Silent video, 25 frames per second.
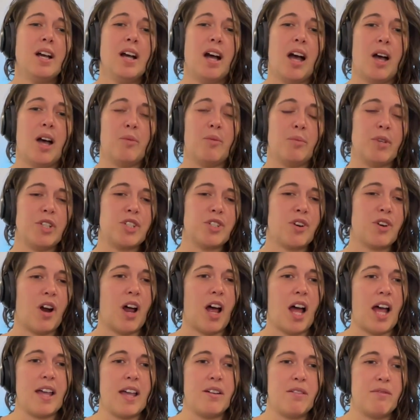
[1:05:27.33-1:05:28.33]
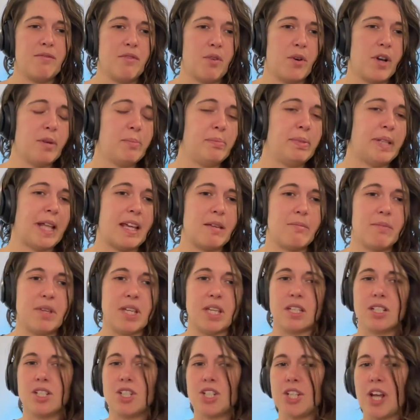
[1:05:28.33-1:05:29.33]
um, we try and avoid
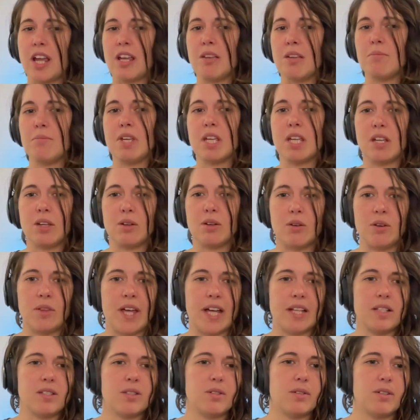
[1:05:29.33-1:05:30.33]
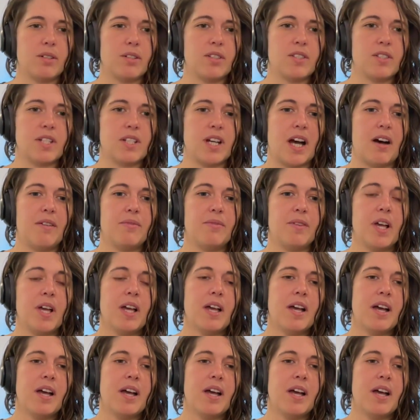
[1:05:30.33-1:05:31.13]
blaming and shaming and all that sort of stuff